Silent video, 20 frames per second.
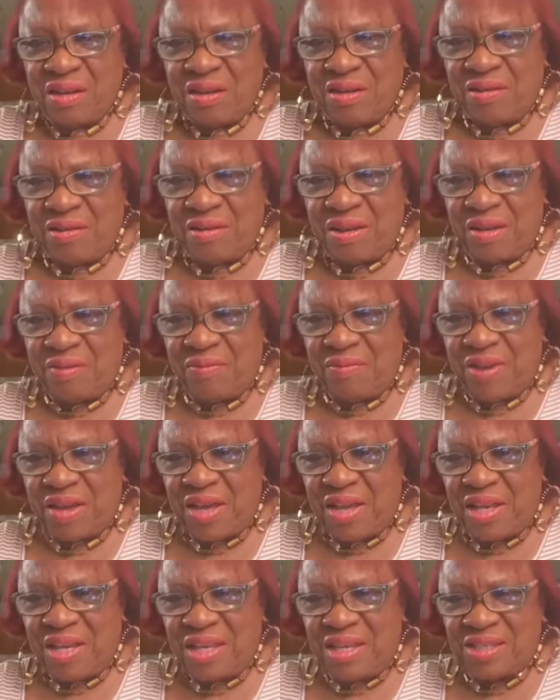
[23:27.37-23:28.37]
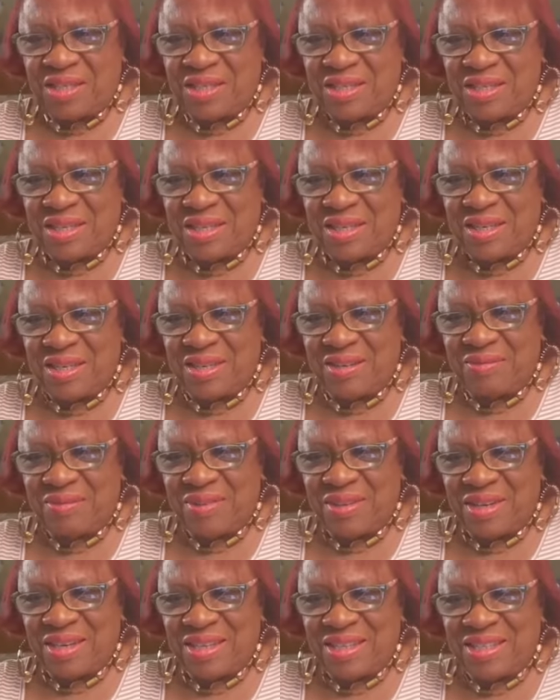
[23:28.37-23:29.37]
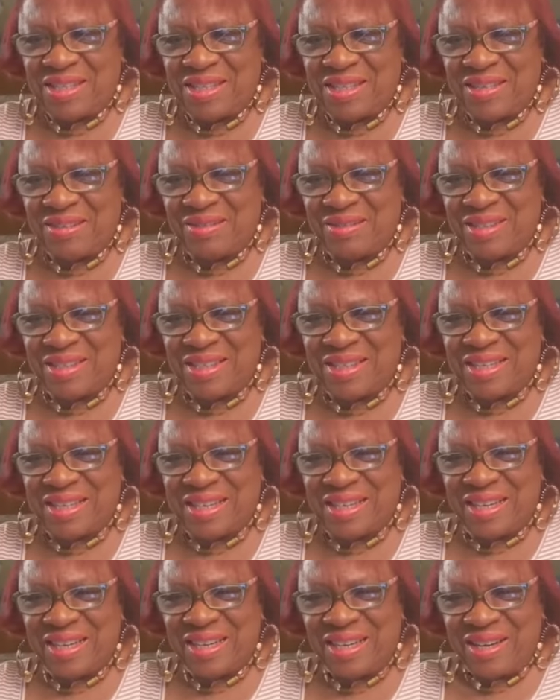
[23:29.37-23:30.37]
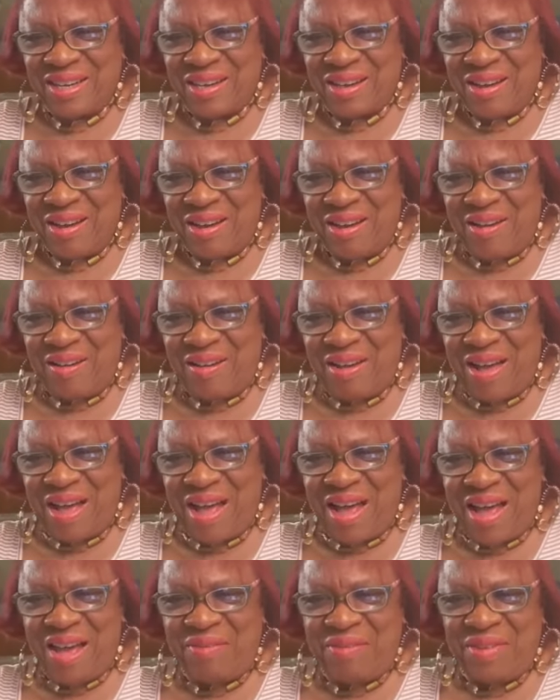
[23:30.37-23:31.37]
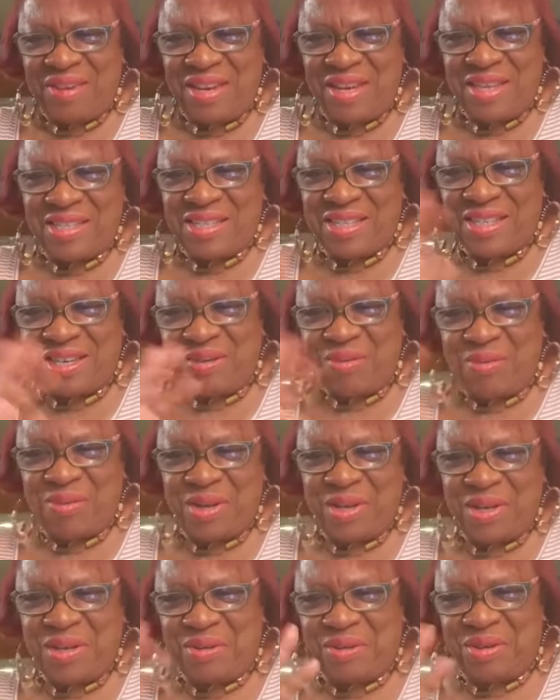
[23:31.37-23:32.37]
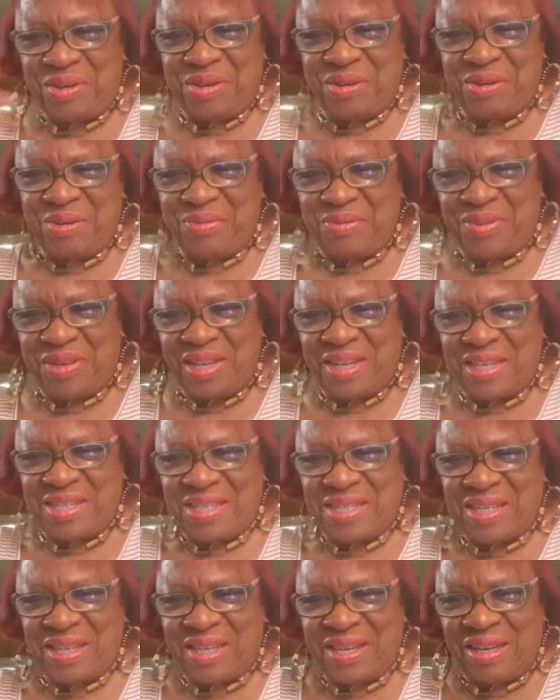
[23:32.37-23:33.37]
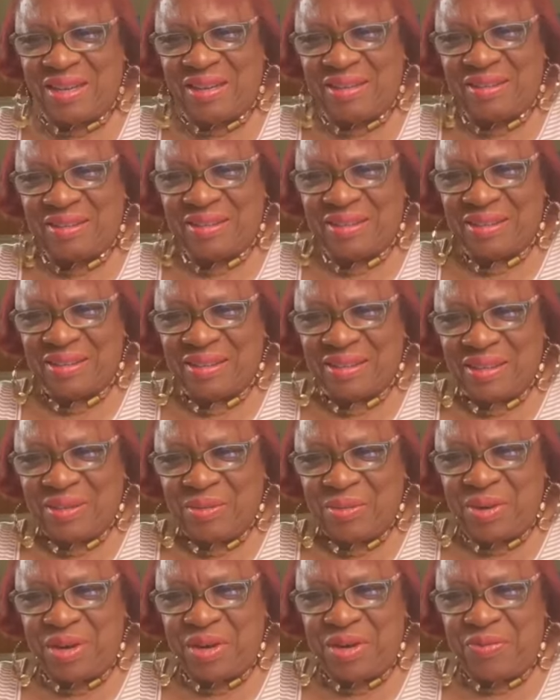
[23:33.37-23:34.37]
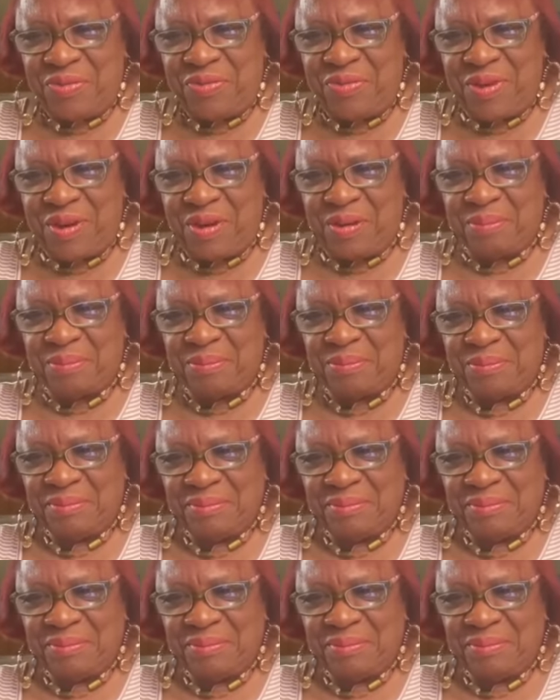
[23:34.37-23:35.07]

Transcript: Okay, Valencia, what is that? Oh, hi, Valencia. What do you do, Valencia? Where are you from?